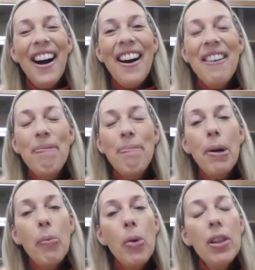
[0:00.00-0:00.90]

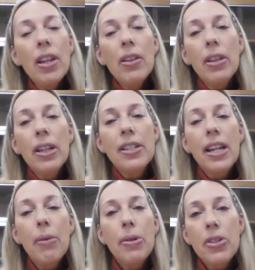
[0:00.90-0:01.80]
But one of the other things
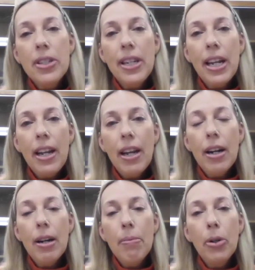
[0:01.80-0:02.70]
that I would just say
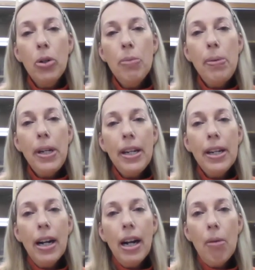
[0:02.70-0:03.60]
could be
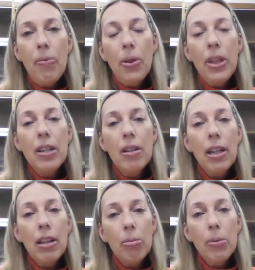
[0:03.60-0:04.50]
a helpful thing to
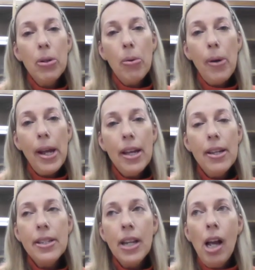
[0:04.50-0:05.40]
think through
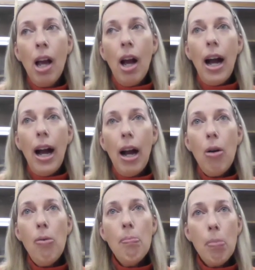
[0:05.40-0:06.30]
is
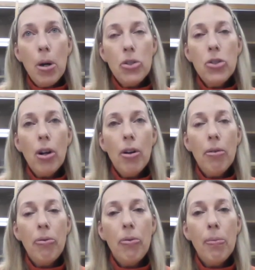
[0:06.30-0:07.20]
how much
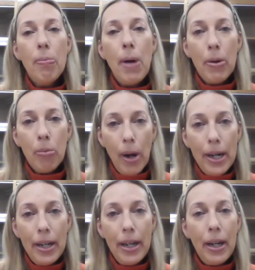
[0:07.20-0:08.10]
of my
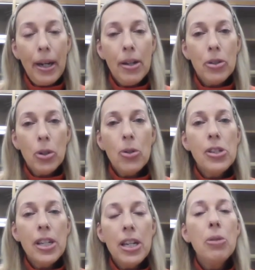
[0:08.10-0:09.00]
writing
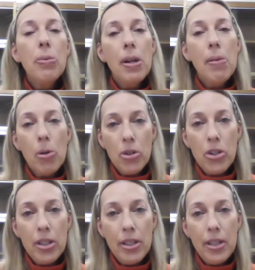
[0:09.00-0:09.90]
turns into an
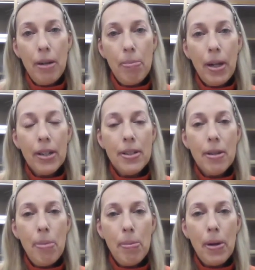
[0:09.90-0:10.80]
emergency, because
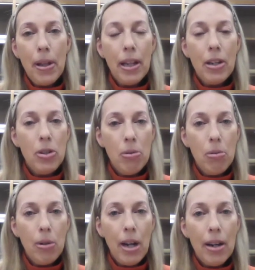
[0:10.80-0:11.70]
some people I think
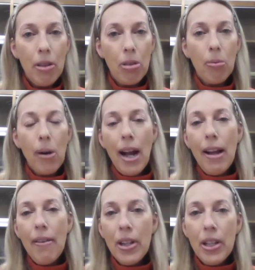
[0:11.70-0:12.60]
do kind of
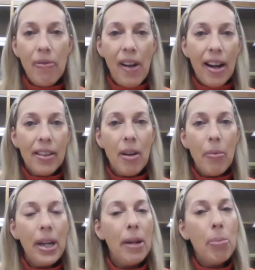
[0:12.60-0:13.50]
thrive on the fact that
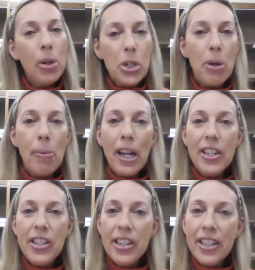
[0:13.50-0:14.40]
we push up
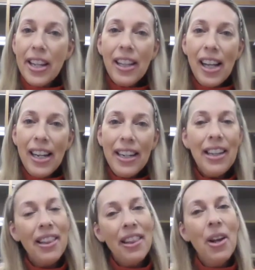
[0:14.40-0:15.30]
against a deadline
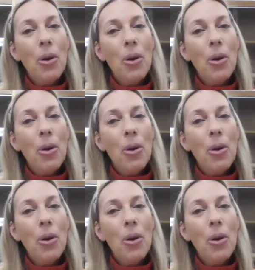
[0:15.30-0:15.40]
and